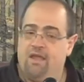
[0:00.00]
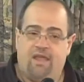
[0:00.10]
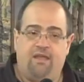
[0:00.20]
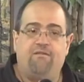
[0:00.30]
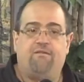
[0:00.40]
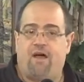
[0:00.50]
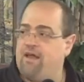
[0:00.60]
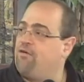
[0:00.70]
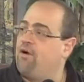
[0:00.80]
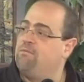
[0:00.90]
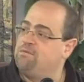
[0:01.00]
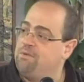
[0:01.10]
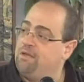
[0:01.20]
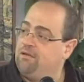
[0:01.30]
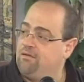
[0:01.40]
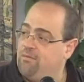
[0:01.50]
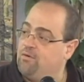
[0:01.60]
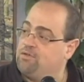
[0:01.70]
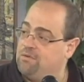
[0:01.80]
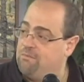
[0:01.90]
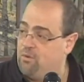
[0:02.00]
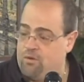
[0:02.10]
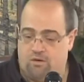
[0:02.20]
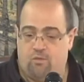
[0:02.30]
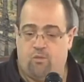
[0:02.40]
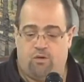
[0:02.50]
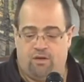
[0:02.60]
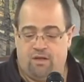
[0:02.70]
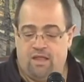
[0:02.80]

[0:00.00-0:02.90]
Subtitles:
and firearms being the most important one.